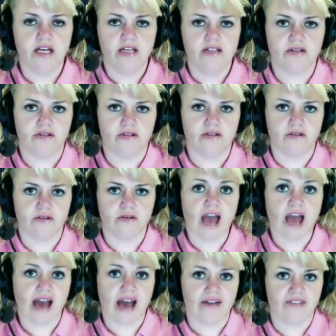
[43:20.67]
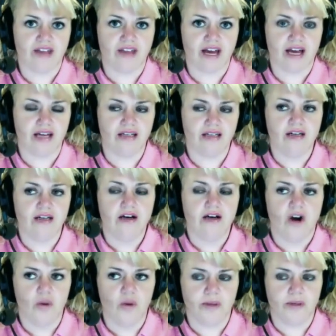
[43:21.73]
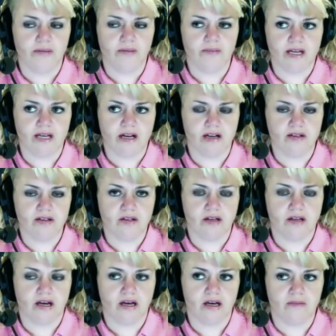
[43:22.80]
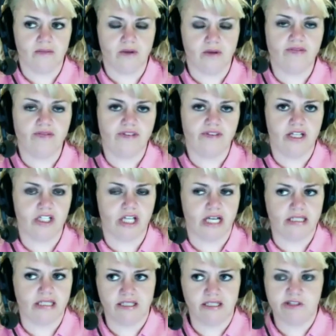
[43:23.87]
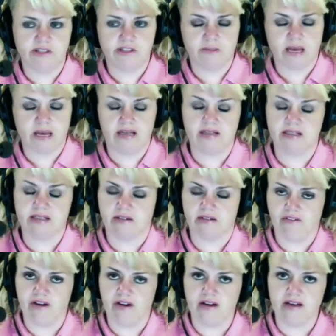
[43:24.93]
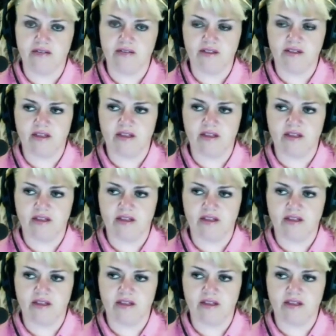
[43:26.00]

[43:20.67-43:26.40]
to have that open, because confidentiality in Japan is different even than